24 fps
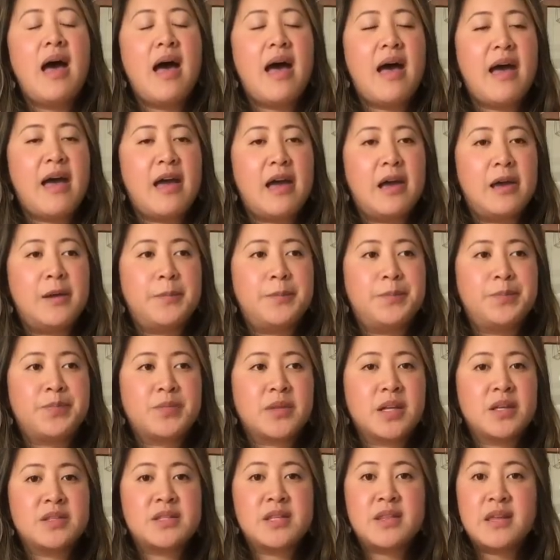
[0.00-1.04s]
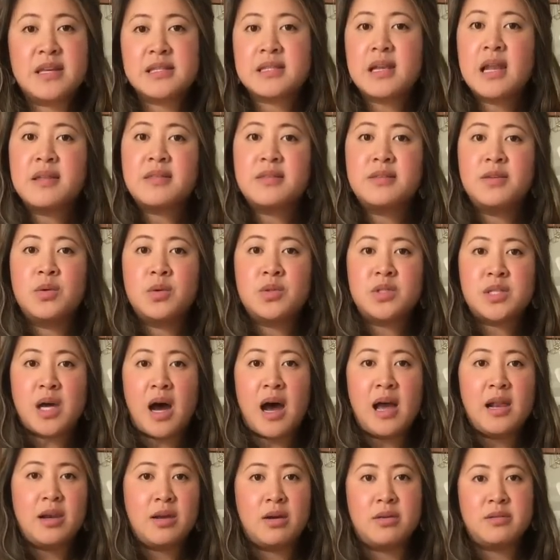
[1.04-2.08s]
So these are like your
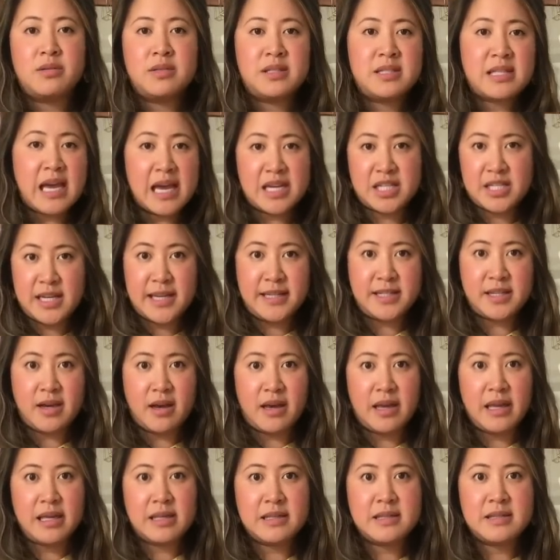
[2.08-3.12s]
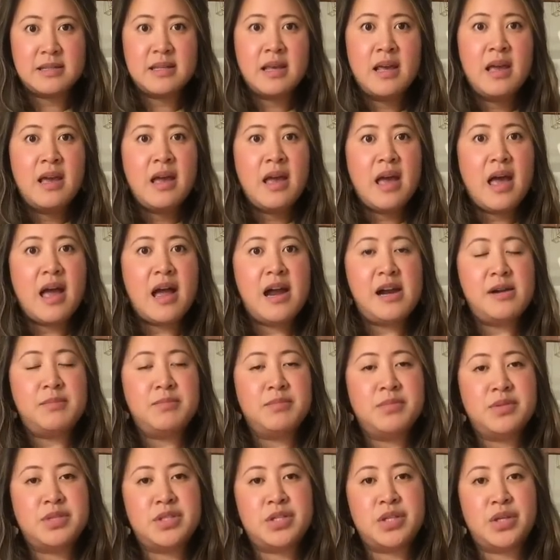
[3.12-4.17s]
Dylon sachet dyes
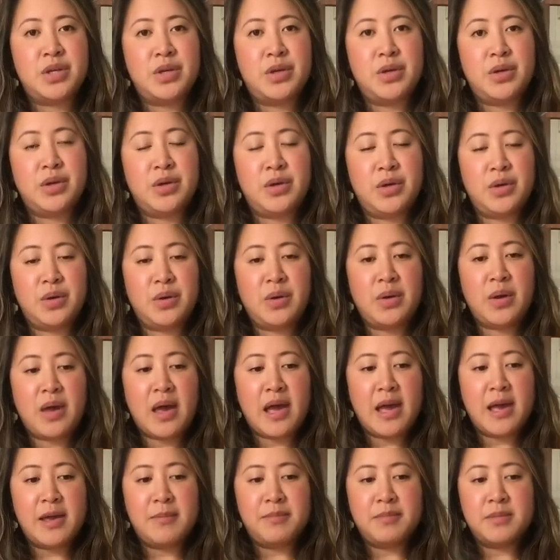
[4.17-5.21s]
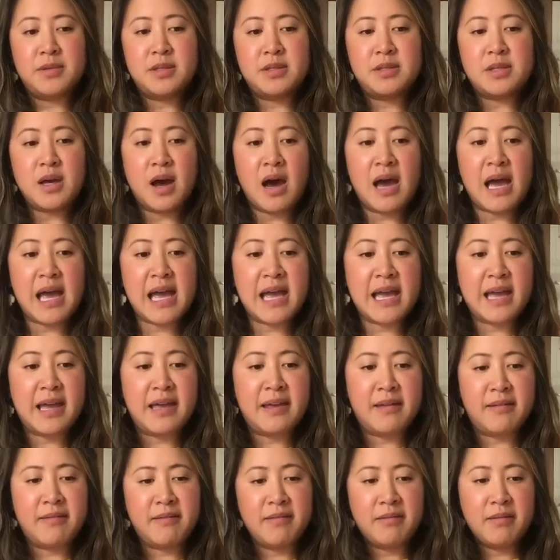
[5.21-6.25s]
to
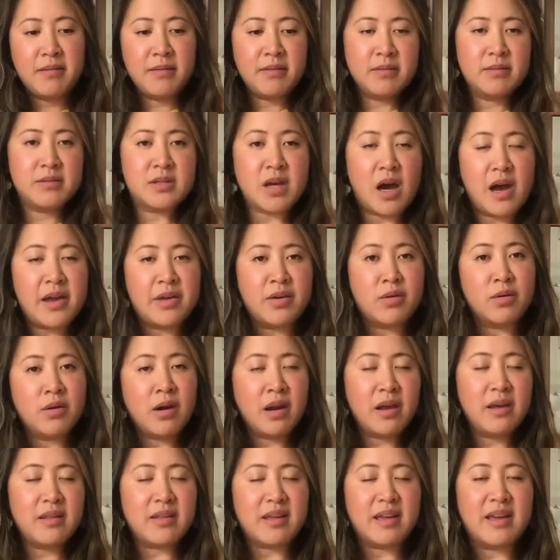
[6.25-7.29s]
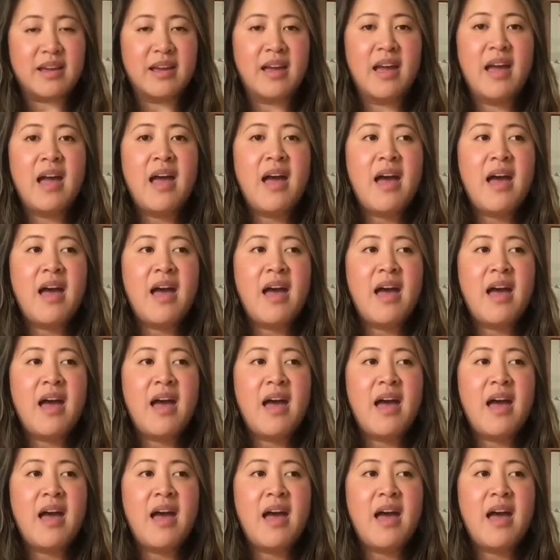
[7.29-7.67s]
dye your clothing.